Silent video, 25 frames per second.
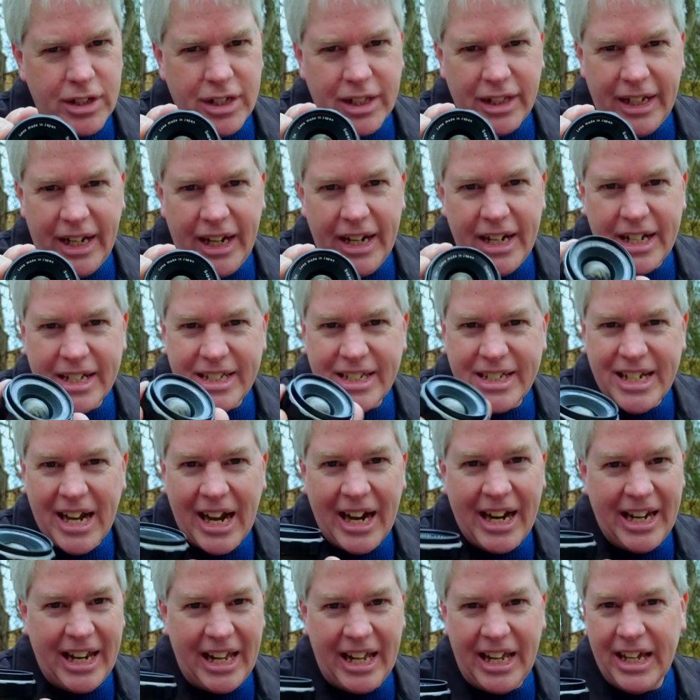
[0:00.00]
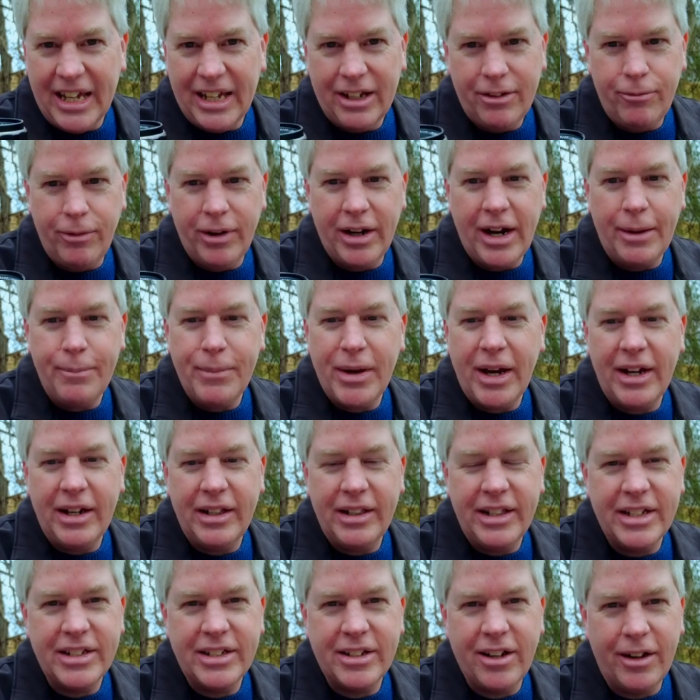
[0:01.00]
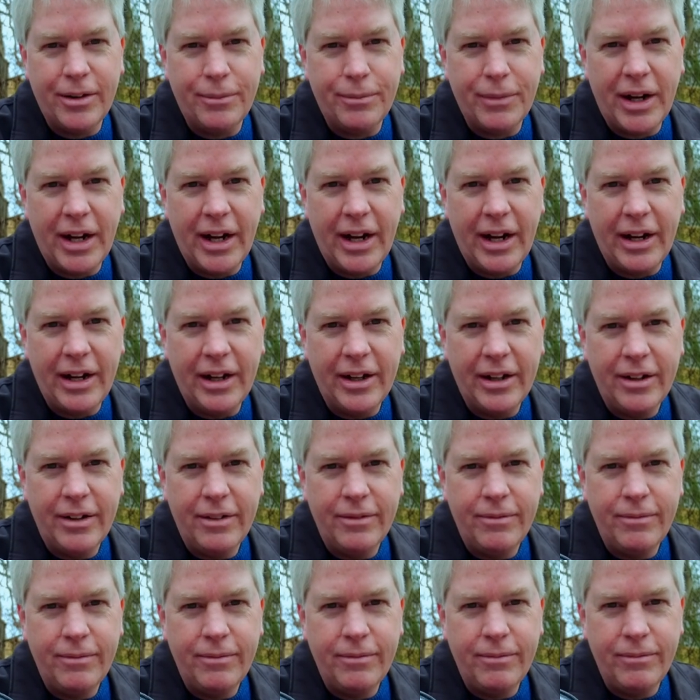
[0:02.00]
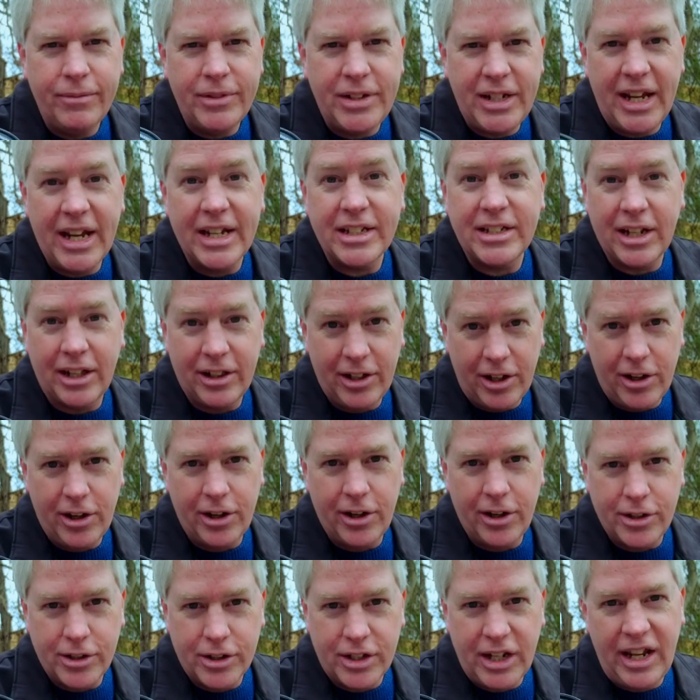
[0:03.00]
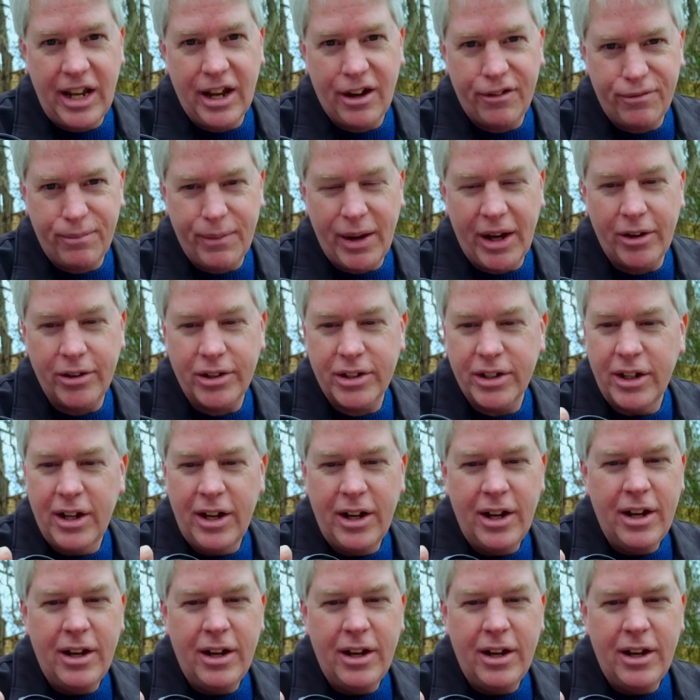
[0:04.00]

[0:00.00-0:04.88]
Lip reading: clean, it's tiny. When I mounted this on my dSLRs, EF mount,